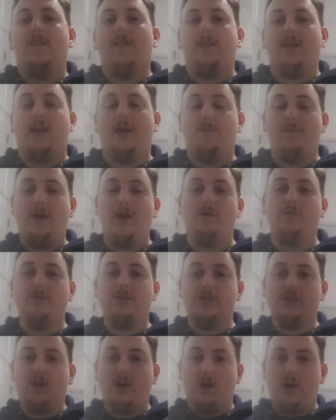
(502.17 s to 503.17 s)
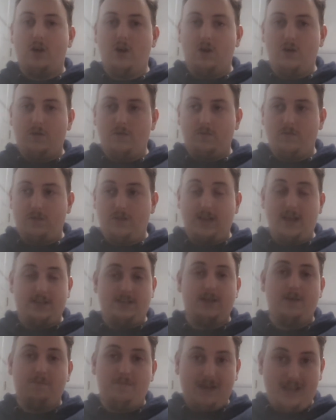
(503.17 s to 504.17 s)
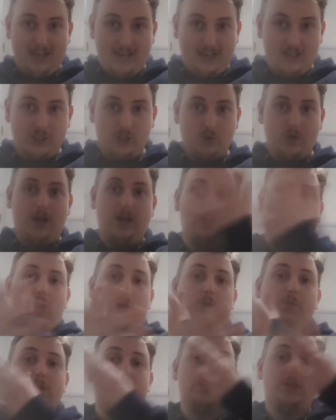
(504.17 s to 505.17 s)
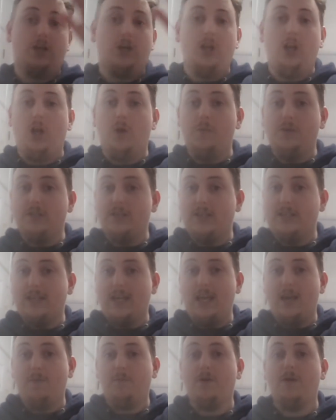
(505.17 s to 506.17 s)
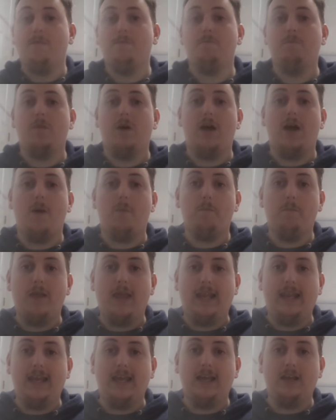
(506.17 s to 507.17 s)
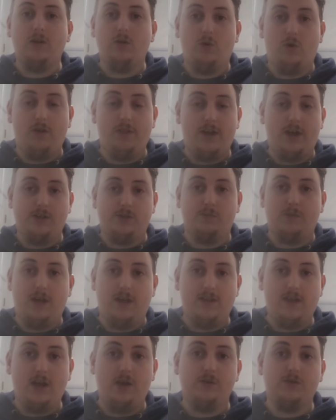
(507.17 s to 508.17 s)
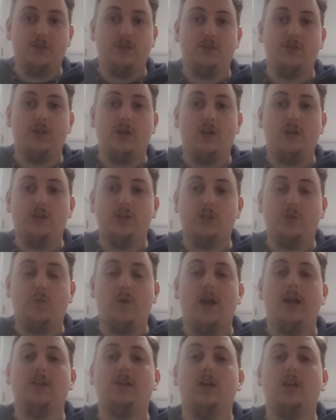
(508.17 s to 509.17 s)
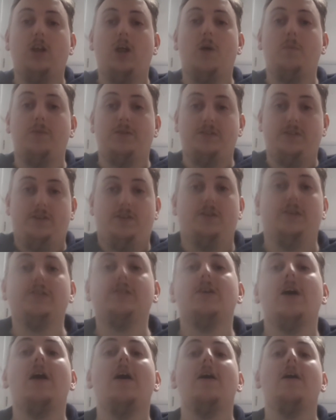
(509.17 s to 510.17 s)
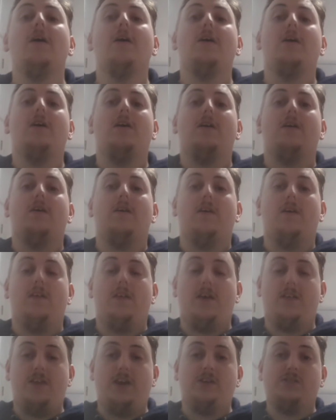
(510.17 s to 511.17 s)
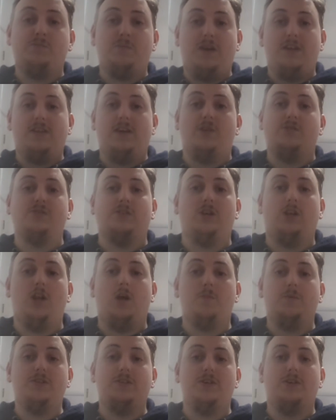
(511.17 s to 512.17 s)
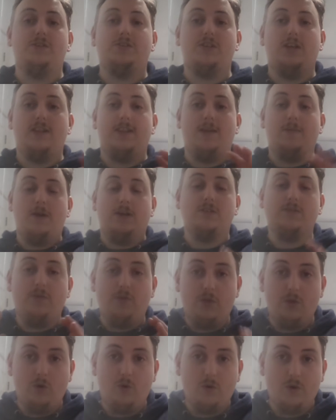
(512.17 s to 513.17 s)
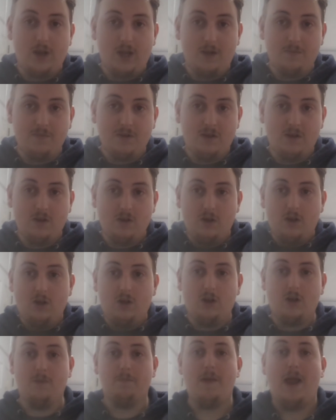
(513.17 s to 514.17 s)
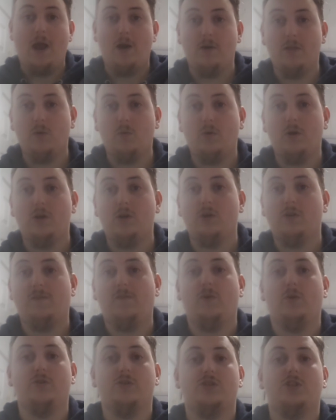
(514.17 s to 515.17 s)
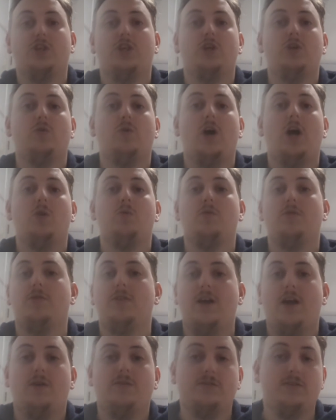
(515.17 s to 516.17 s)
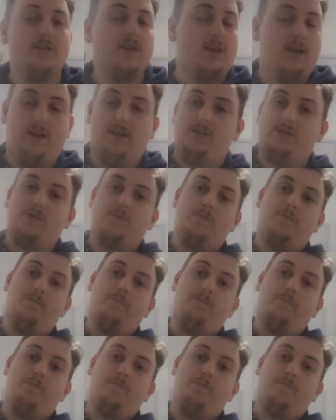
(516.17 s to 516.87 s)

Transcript: the amount of, that's 1,000,000 square kilometres, a kilometre deep by 1,000,000 or 1,000 by 1,000 squared kilometres, 1,000 by 1,000 kilometres. The amount of thorium could power the world for 200,000 years.